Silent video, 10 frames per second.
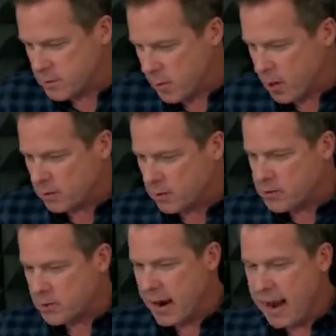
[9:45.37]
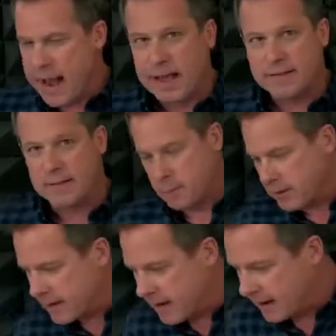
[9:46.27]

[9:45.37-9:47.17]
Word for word: So Mark Luther asks, I'm looking down